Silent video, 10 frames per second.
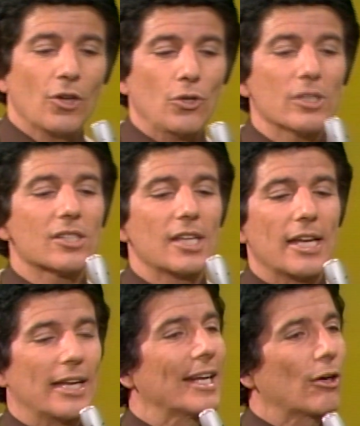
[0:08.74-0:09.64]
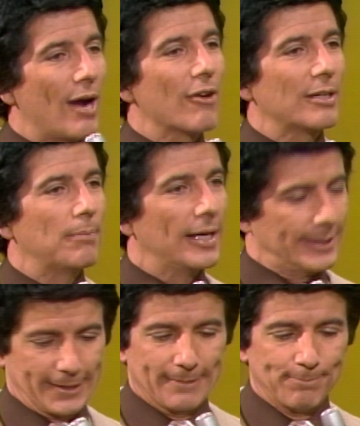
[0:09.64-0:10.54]
you're seated in a crowded
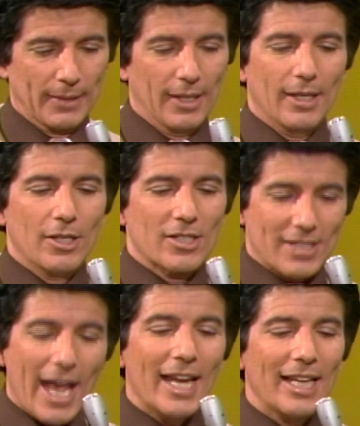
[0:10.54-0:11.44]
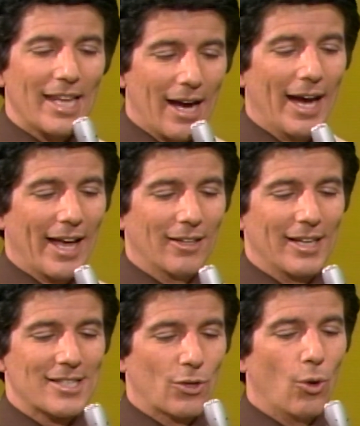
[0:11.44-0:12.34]
bus. Standing in the aisle
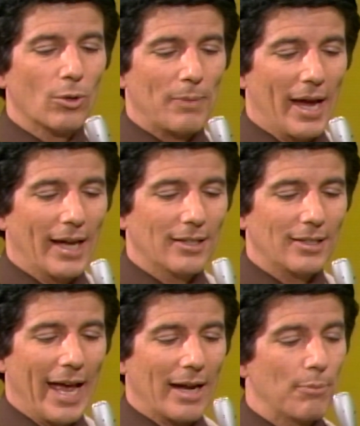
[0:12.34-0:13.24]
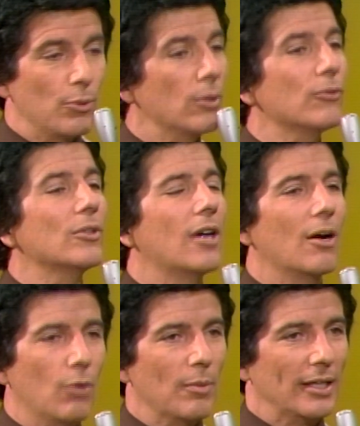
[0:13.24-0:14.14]
is an old man and a beautiful
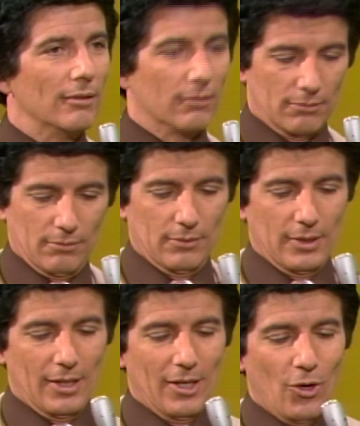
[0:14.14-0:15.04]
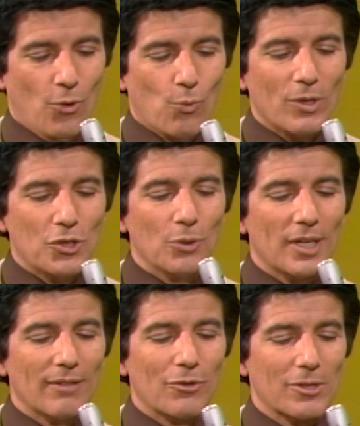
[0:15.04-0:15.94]
young woman. Would you
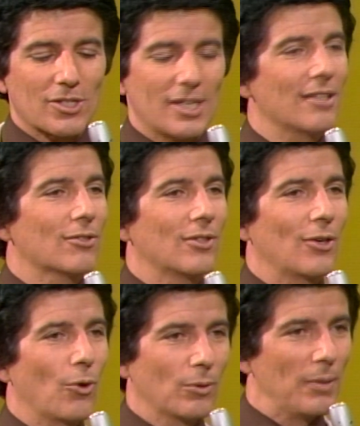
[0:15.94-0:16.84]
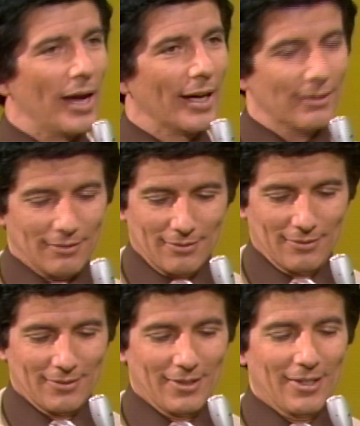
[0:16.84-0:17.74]
give your seat to the old man,
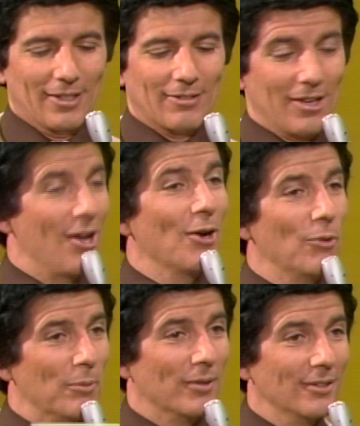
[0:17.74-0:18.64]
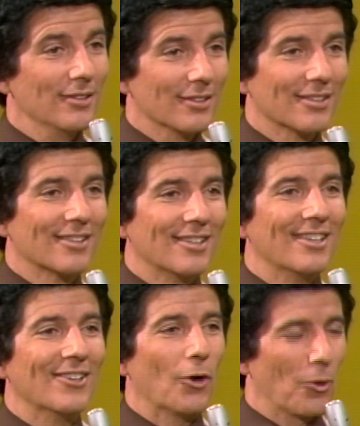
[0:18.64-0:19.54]
the young woman,
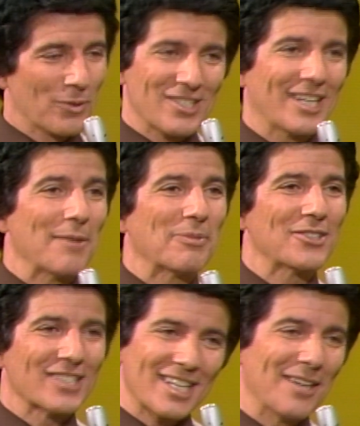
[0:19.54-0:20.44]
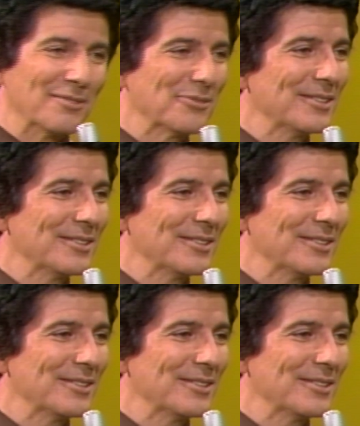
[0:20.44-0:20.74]
or would you keep it yourself?